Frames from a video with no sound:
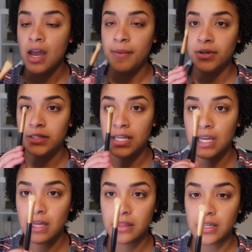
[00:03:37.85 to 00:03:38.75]
I'm going to
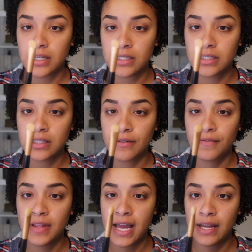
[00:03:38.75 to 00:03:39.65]
take this
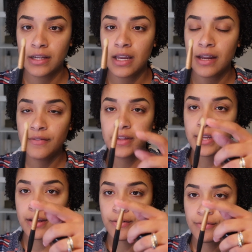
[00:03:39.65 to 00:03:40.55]
flat, kind of
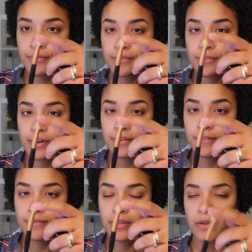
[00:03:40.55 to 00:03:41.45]
like
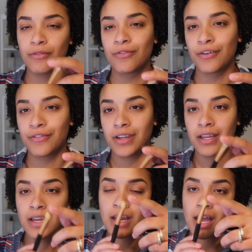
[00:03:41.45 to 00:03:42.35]
fluffy.
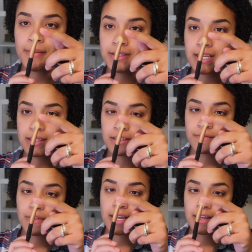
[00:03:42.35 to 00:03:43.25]
I'm going to take this
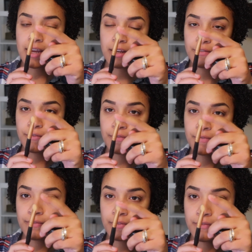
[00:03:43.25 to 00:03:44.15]
flat, kind of
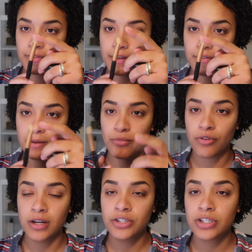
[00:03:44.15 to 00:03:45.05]
fluffy
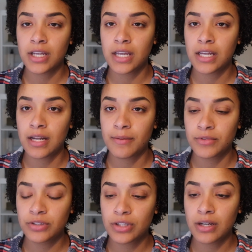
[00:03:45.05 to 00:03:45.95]
brush, and I'm
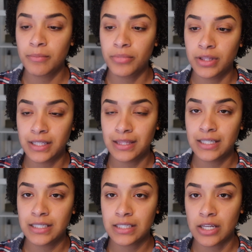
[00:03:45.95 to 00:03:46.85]
just going to blend
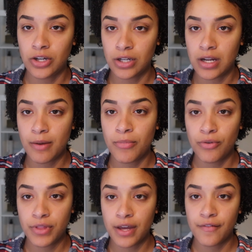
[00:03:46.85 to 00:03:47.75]
this on
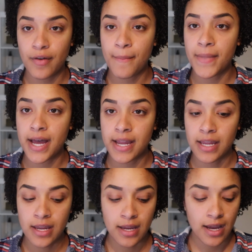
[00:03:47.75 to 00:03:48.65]
both of my
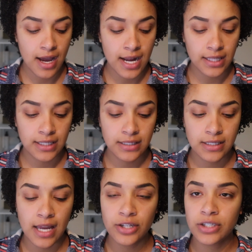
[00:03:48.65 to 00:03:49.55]
eyelids.
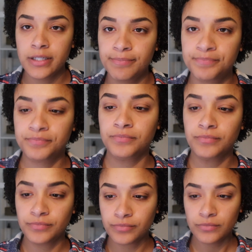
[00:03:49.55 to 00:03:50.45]
Actually,
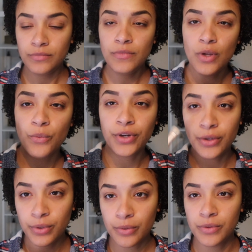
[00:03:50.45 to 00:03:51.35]
we're going to
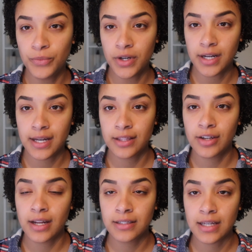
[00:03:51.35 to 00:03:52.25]
work with one eye
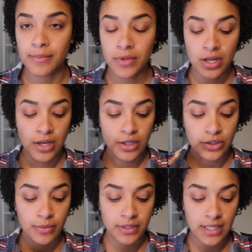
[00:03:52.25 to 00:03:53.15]
look at a time.
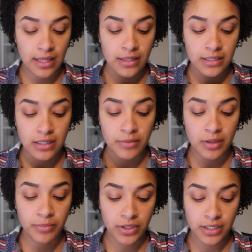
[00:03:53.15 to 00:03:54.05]
So I'm going to take this, I'm going to
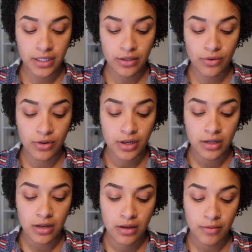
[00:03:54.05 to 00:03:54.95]
blend it
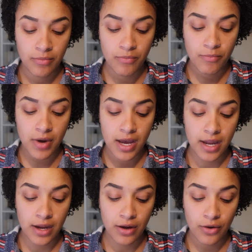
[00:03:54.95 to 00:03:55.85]
on
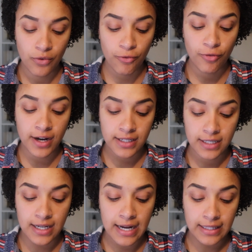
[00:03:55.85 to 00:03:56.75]
my right
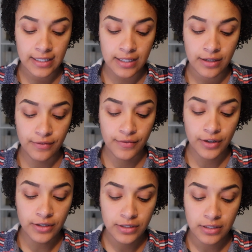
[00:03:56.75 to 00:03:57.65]
eyelid
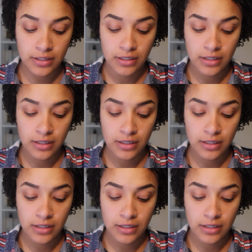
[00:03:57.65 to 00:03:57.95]
first.